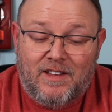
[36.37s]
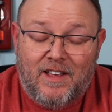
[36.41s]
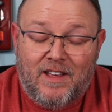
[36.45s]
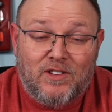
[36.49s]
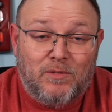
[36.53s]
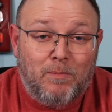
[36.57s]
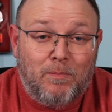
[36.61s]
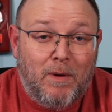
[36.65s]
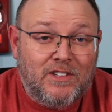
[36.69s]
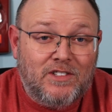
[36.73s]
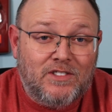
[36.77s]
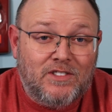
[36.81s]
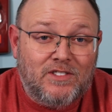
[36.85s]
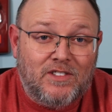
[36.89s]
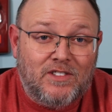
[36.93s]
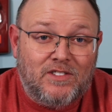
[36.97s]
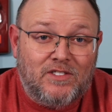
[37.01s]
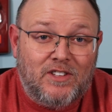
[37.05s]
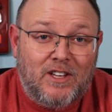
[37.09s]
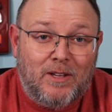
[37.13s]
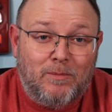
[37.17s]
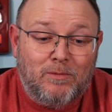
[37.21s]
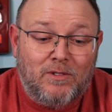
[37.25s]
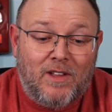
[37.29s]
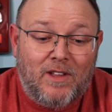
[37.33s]
As much as it
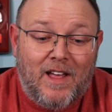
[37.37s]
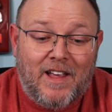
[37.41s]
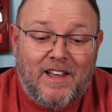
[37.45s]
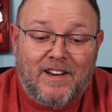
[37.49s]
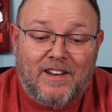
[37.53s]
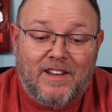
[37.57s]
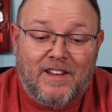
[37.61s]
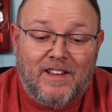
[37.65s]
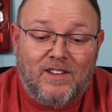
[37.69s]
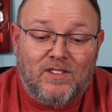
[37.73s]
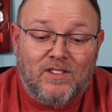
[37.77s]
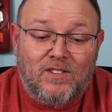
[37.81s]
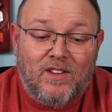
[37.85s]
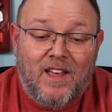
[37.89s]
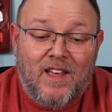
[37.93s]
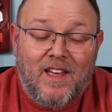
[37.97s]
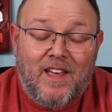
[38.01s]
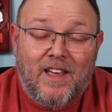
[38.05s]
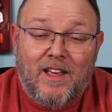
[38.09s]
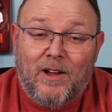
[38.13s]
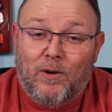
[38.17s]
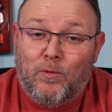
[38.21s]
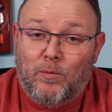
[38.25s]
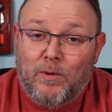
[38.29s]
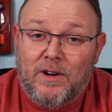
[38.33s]
seems like it is,
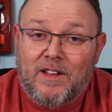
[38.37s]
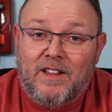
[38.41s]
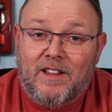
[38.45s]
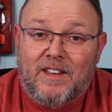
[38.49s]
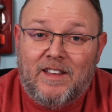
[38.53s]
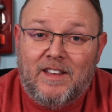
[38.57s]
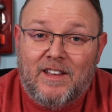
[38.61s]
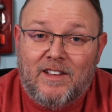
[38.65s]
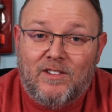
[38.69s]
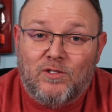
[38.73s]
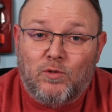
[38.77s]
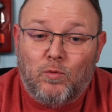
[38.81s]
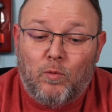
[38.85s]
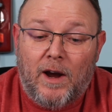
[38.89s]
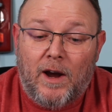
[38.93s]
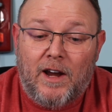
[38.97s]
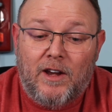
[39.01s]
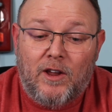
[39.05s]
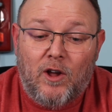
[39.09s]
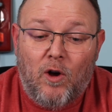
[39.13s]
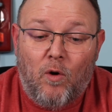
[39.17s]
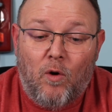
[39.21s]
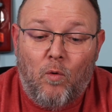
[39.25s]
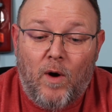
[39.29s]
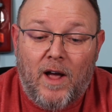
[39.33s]
it really is
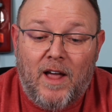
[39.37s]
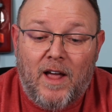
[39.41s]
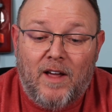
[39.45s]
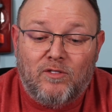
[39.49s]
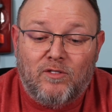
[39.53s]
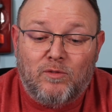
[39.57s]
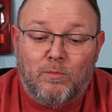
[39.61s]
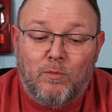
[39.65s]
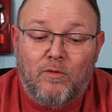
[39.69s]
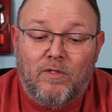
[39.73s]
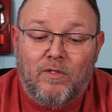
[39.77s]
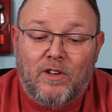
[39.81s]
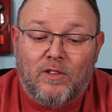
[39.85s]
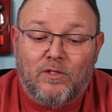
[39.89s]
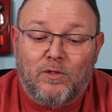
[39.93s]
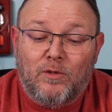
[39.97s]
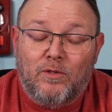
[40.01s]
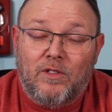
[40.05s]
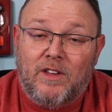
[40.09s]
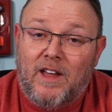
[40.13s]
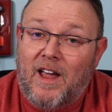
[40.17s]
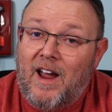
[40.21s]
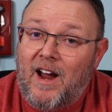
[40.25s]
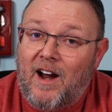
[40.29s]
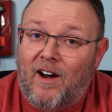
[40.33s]
radio waves moving through
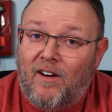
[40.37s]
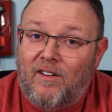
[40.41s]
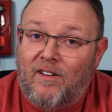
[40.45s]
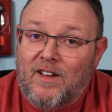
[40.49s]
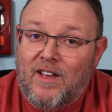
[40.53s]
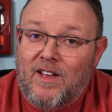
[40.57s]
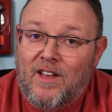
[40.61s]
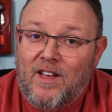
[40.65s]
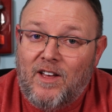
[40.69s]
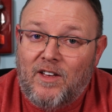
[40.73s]
the air.